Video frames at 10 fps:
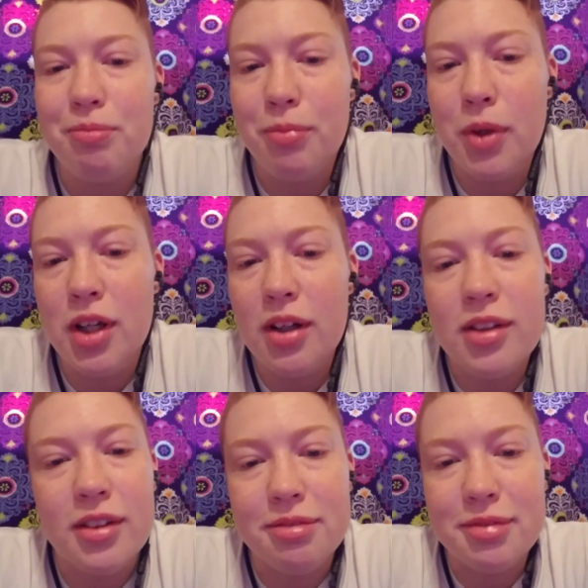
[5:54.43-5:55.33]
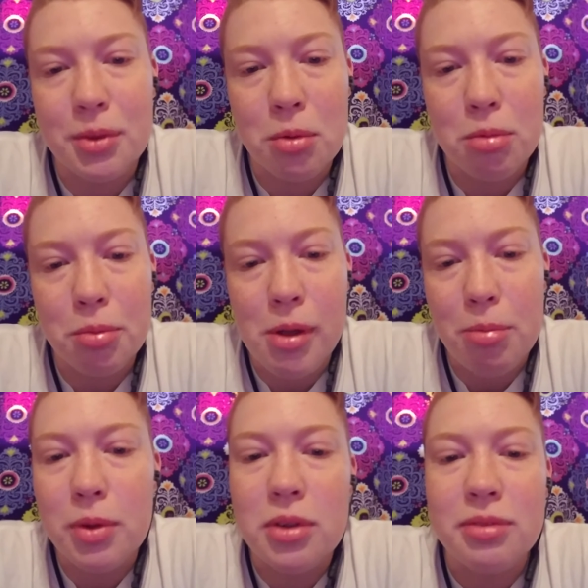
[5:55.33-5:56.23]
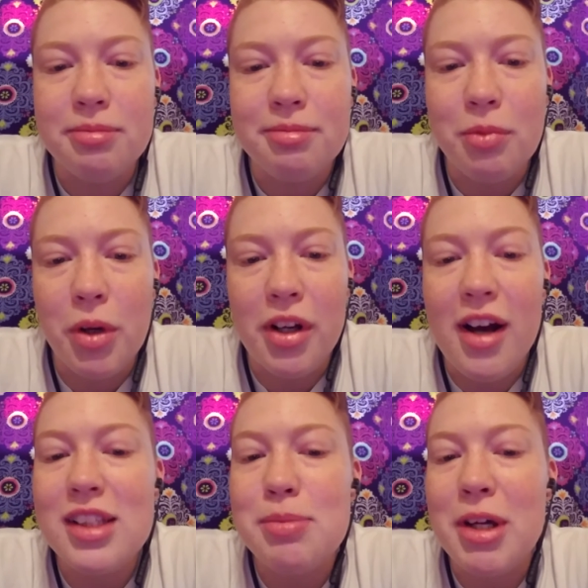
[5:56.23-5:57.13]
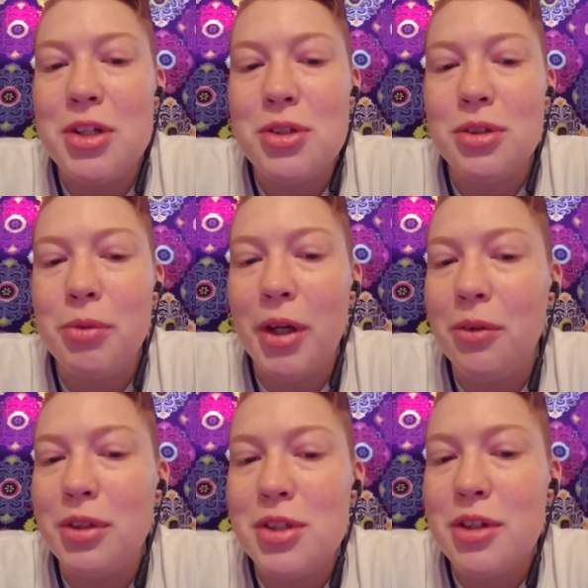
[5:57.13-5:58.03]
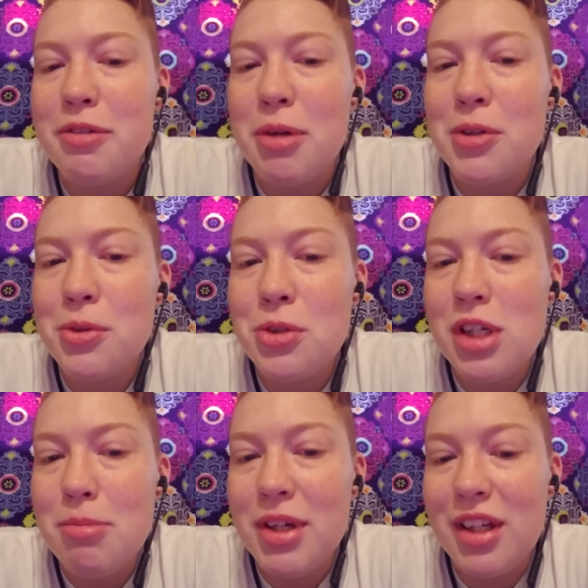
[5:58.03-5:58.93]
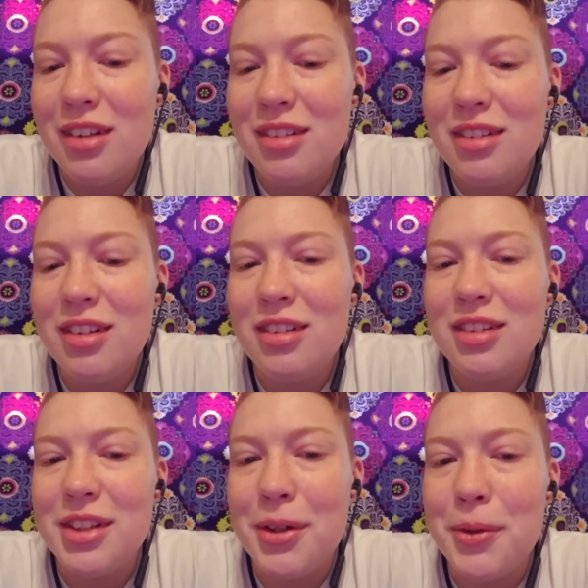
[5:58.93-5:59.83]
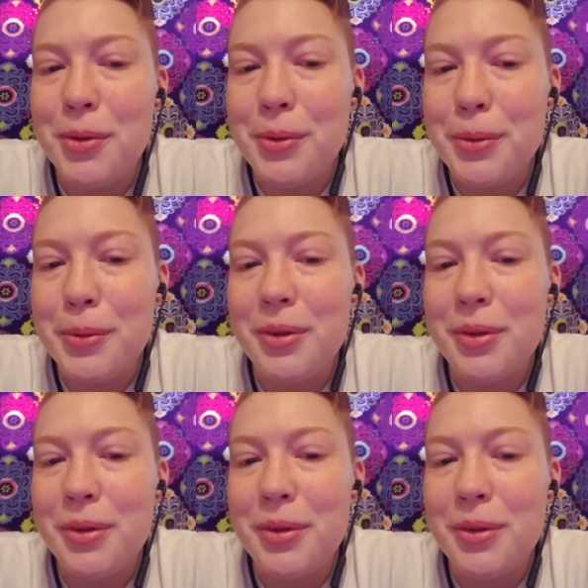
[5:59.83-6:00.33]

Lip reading: We're normal people. We're not special. We don't deserve special treatment. So